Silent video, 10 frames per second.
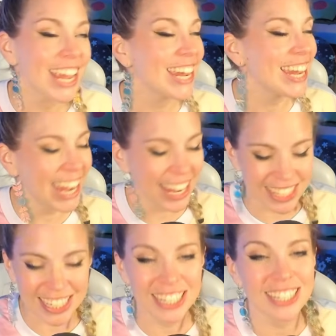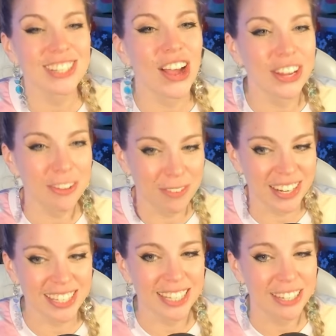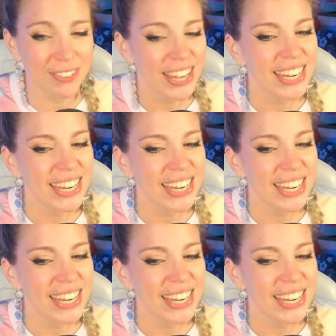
Yes, he's got evasive.